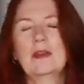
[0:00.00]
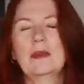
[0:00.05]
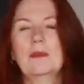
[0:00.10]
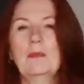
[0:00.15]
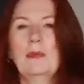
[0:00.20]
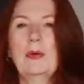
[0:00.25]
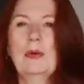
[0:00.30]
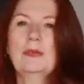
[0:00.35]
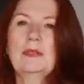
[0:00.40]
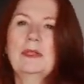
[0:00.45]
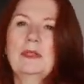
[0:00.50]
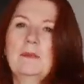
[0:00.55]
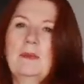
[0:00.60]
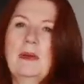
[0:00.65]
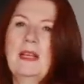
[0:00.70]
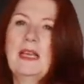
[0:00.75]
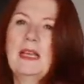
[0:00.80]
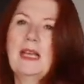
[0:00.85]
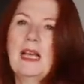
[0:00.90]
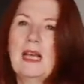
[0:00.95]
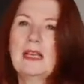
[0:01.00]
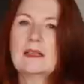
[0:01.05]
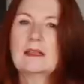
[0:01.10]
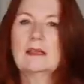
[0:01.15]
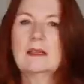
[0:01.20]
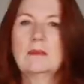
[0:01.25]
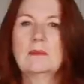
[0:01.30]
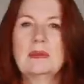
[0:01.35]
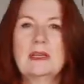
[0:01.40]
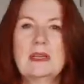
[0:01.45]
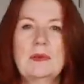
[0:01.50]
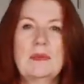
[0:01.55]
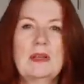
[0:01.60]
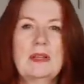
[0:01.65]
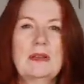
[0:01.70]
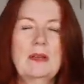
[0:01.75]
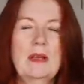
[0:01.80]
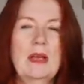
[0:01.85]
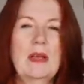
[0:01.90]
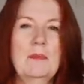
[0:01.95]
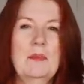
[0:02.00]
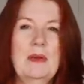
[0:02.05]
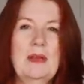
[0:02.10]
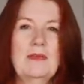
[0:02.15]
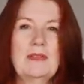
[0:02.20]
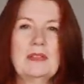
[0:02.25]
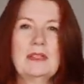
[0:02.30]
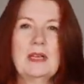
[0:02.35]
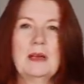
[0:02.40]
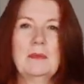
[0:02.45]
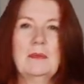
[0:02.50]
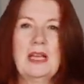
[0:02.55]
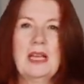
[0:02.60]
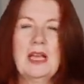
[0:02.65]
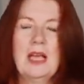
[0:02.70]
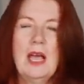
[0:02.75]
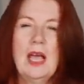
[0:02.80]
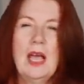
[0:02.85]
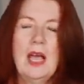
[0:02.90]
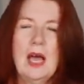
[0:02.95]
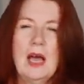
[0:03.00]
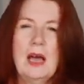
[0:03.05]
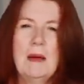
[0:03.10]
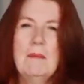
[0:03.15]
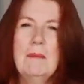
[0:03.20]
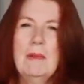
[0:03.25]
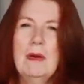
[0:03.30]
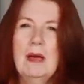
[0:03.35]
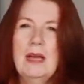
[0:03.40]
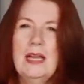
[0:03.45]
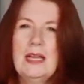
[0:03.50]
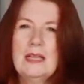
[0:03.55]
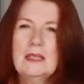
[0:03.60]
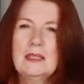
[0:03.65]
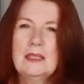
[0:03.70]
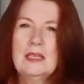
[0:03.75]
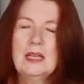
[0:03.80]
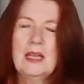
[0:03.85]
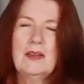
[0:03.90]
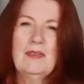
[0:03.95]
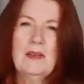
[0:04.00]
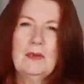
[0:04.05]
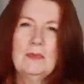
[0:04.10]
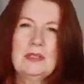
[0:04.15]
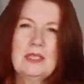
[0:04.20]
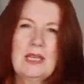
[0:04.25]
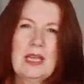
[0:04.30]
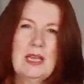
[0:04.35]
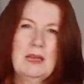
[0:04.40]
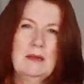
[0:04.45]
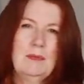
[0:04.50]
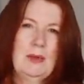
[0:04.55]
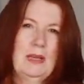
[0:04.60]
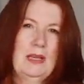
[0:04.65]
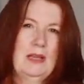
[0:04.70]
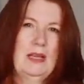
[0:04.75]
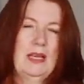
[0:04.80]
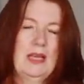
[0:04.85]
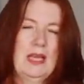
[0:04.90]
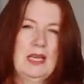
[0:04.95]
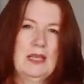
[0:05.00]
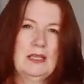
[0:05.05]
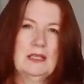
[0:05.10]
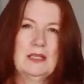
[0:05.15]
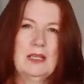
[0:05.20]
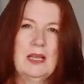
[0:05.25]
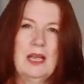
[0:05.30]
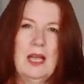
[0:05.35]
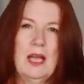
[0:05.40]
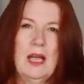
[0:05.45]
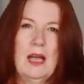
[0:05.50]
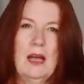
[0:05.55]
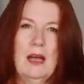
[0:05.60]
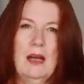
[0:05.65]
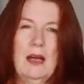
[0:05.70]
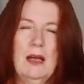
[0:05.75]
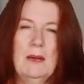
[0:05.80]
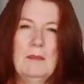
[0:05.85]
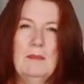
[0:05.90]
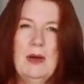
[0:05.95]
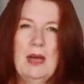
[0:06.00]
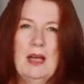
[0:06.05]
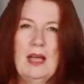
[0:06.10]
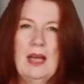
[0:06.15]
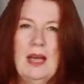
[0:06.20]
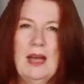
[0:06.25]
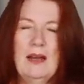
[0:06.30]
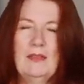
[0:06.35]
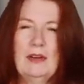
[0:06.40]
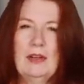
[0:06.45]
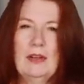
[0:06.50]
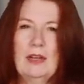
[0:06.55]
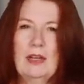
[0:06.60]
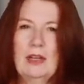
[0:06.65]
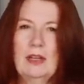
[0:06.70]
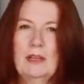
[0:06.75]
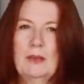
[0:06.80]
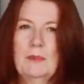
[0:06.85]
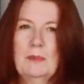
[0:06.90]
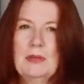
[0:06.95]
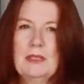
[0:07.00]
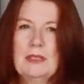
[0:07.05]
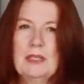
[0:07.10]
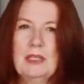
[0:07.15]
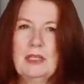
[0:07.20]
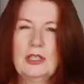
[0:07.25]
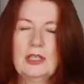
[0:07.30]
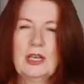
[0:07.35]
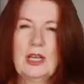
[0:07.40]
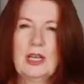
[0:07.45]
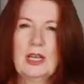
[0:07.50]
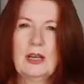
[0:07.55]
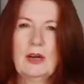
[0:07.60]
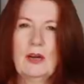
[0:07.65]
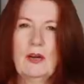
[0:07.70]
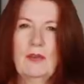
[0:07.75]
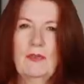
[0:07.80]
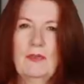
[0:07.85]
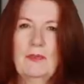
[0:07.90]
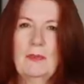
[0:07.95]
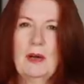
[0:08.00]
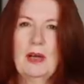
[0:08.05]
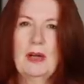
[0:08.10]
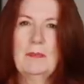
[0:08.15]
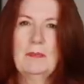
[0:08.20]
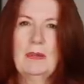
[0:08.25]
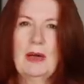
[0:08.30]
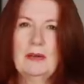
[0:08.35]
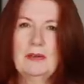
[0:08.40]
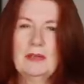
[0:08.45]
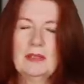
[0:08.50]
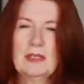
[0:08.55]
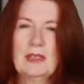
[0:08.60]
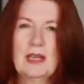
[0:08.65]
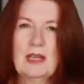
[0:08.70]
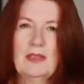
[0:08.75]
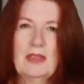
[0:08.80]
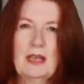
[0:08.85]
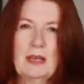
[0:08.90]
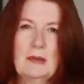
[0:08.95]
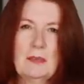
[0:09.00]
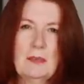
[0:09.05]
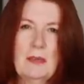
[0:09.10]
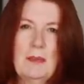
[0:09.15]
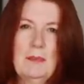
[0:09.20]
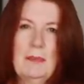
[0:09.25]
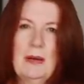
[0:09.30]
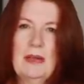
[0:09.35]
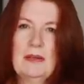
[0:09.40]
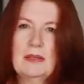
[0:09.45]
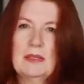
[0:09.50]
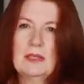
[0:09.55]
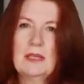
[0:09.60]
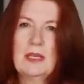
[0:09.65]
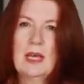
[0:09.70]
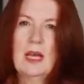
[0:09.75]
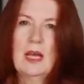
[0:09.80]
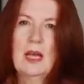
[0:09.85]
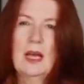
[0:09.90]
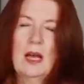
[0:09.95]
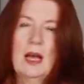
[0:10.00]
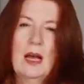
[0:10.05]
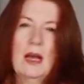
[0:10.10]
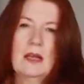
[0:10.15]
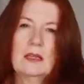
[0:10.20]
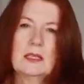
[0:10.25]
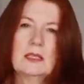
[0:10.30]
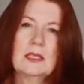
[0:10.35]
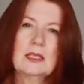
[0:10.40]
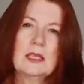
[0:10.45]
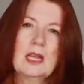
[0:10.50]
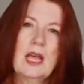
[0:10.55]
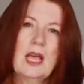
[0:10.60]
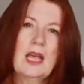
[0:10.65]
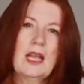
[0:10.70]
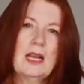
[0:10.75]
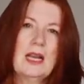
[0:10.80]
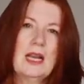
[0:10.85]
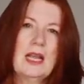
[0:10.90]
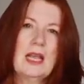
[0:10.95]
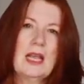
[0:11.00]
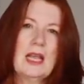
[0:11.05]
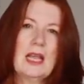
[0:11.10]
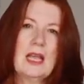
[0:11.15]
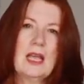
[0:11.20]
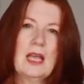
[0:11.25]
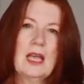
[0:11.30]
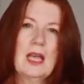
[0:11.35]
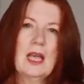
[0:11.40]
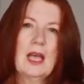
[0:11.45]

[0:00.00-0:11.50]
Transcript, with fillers: that possibly as somebody with a bit of a tummy, I might, if I was keeping these, I might have a look at the positioning of my buttons. I think my buttons are slightly